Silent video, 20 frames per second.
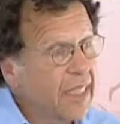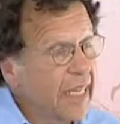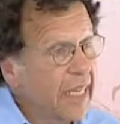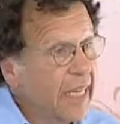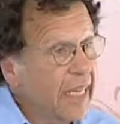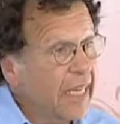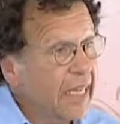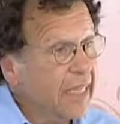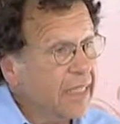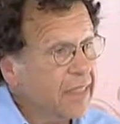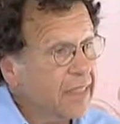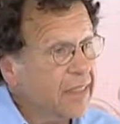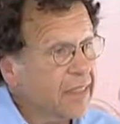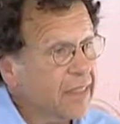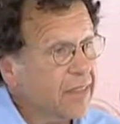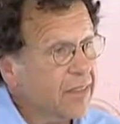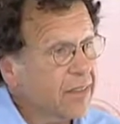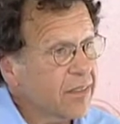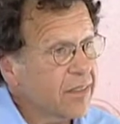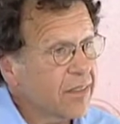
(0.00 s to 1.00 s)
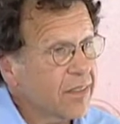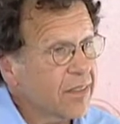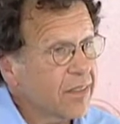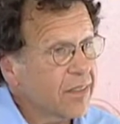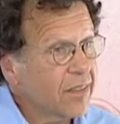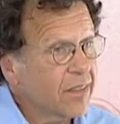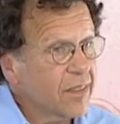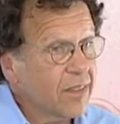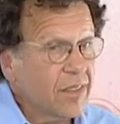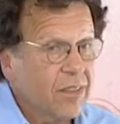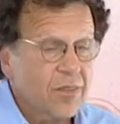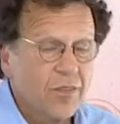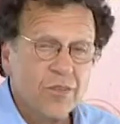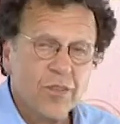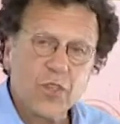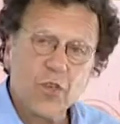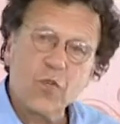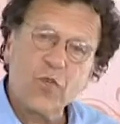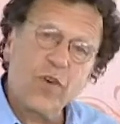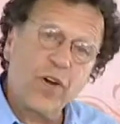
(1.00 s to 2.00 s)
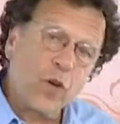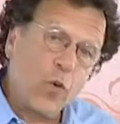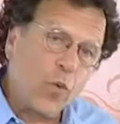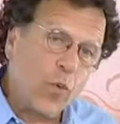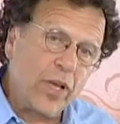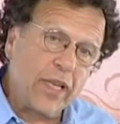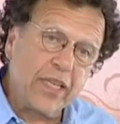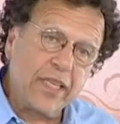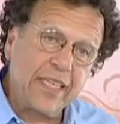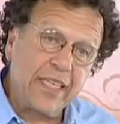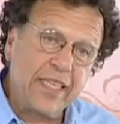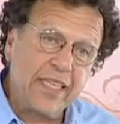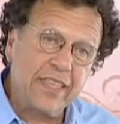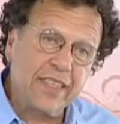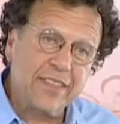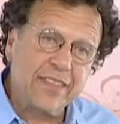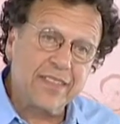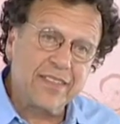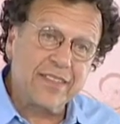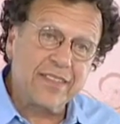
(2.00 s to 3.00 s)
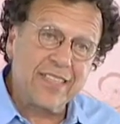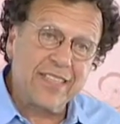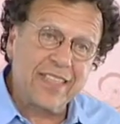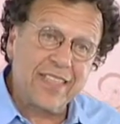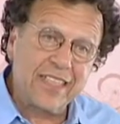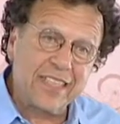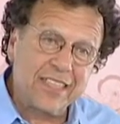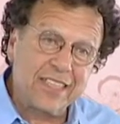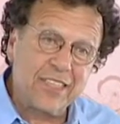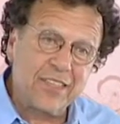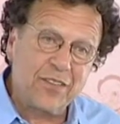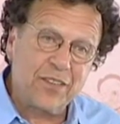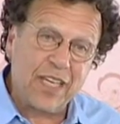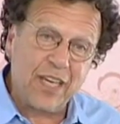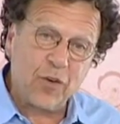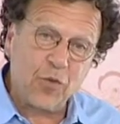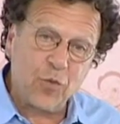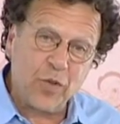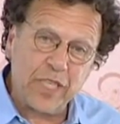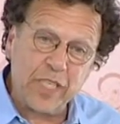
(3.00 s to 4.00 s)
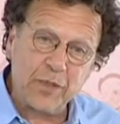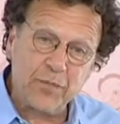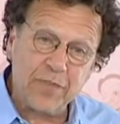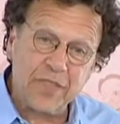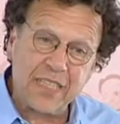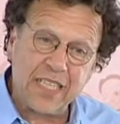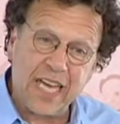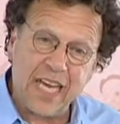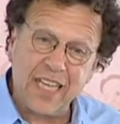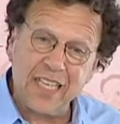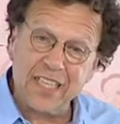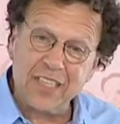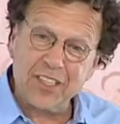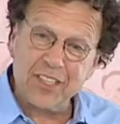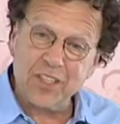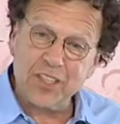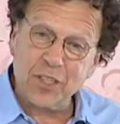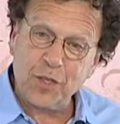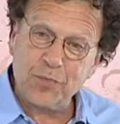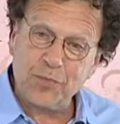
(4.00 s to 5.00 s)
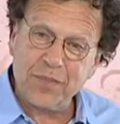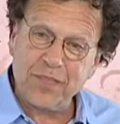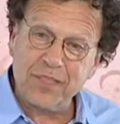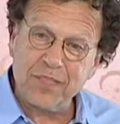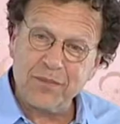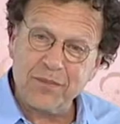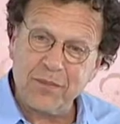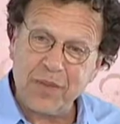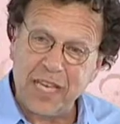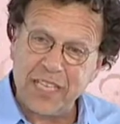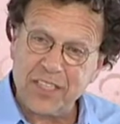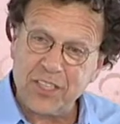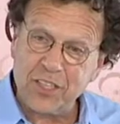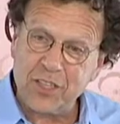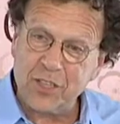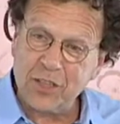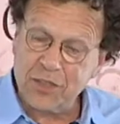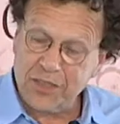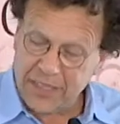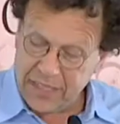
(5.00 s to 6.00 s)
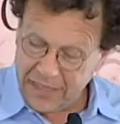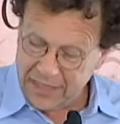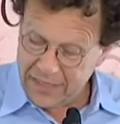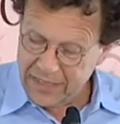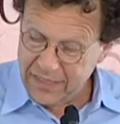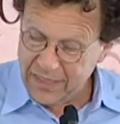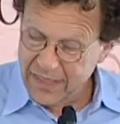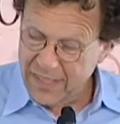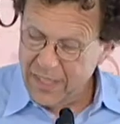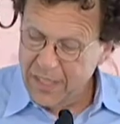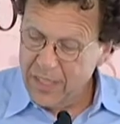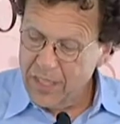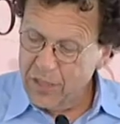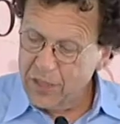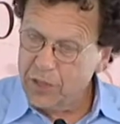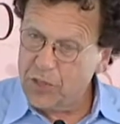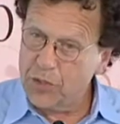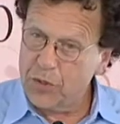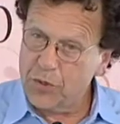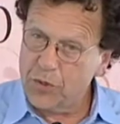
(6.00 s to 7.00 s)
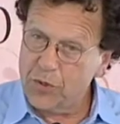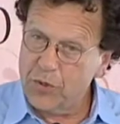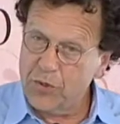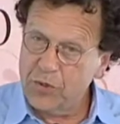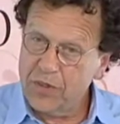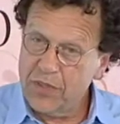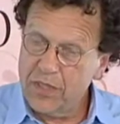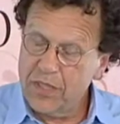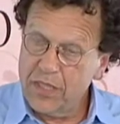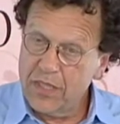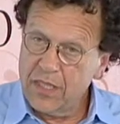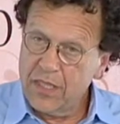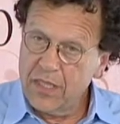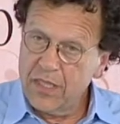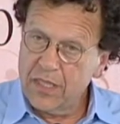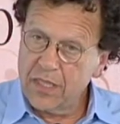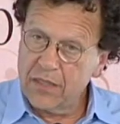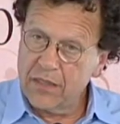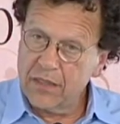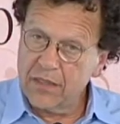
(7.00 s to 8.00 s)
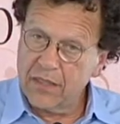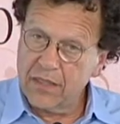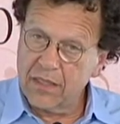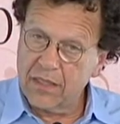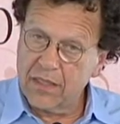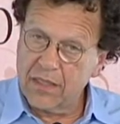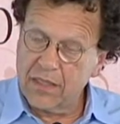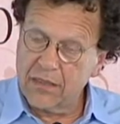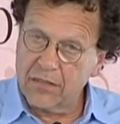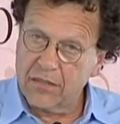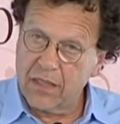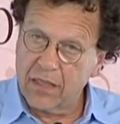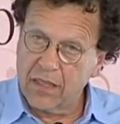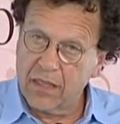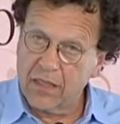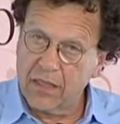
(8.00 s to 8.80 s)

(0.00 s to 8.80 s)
as you know, very well-heeled kids at Williams College up in Massachusetts to uh,